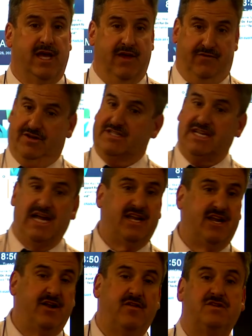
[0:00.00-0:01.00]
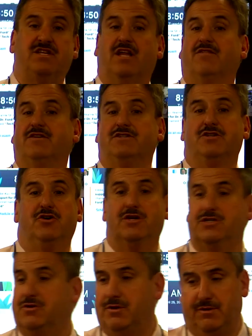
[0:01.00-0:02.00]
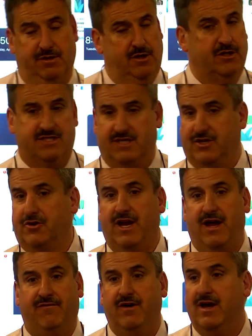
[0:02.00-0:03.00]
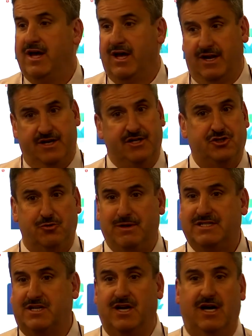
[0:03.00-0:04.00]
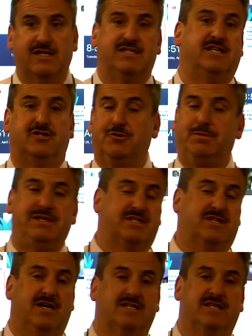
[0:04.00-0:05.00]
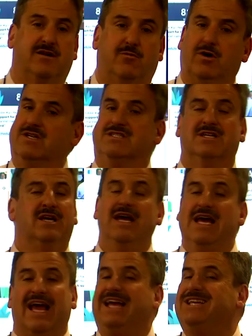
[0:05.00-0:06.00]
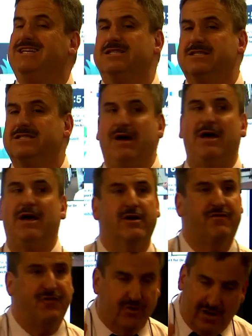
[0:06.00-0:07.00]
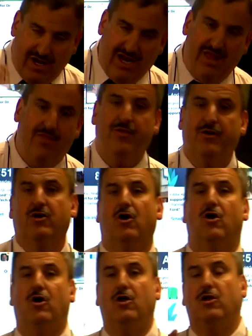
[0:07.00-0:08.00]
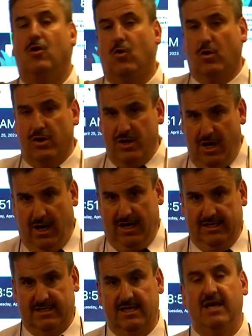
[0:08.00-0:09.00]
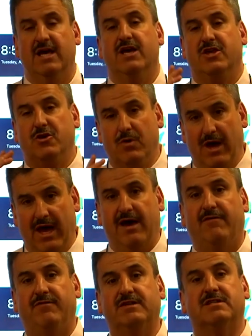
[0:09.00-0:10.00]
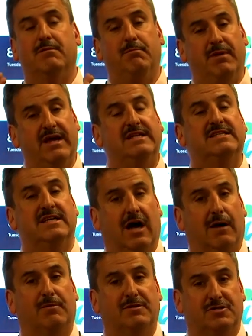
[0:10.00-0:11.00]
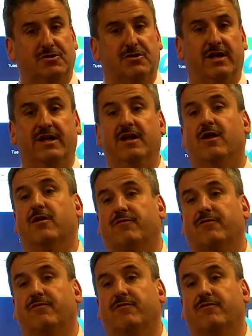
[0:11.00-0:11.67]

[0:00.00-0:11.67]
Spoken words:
If you decide to get another television hooked to it, listen, you can have an additional piece of content, two pieces of content at once. It doesn't matter if you're in the call or not. You have this amazing opportunity, not